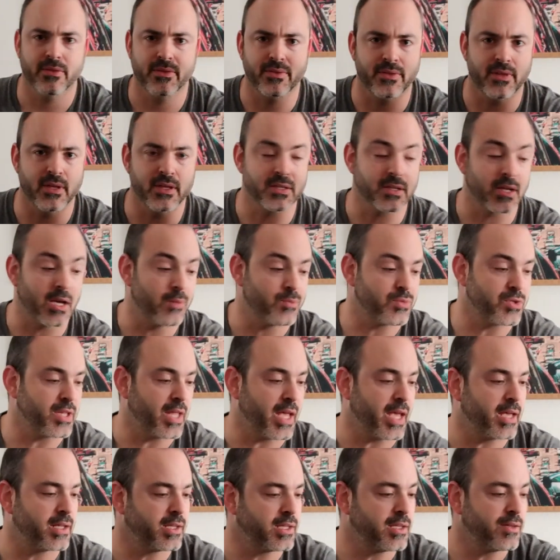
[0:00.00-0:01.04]
This comes in
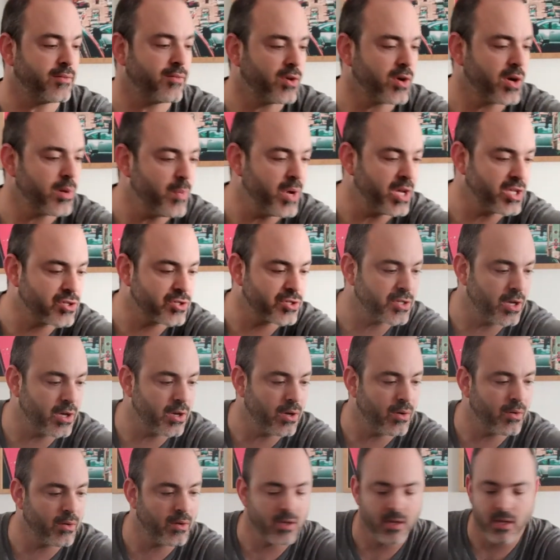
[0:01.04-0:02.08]
handy, very much
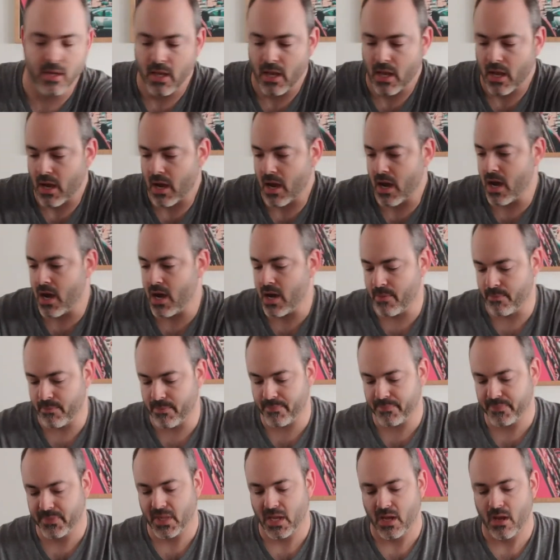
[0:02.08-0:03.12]
so.
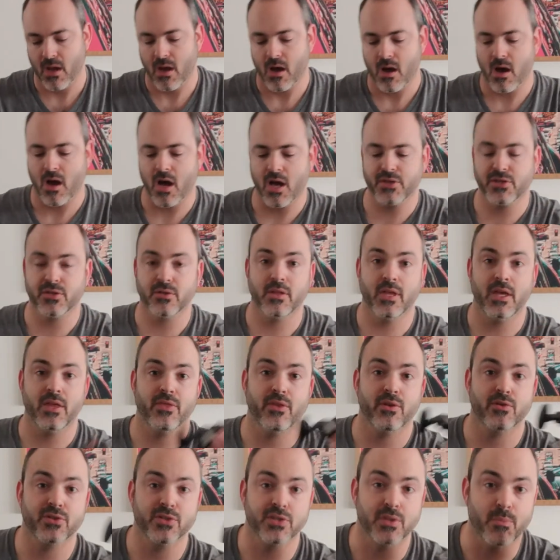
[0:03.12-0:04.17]
Also then
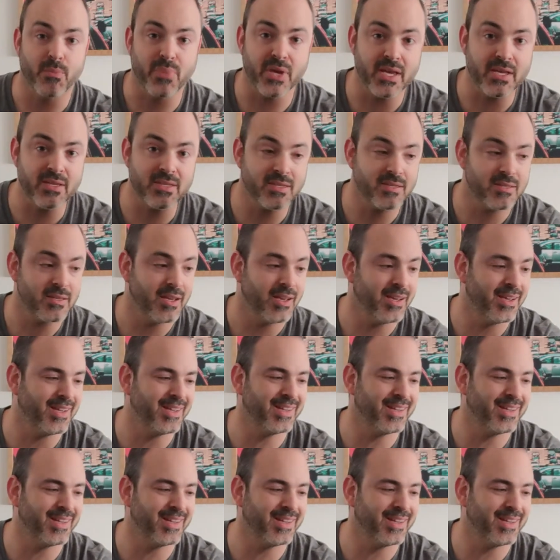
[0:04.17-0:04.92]
there's the beast.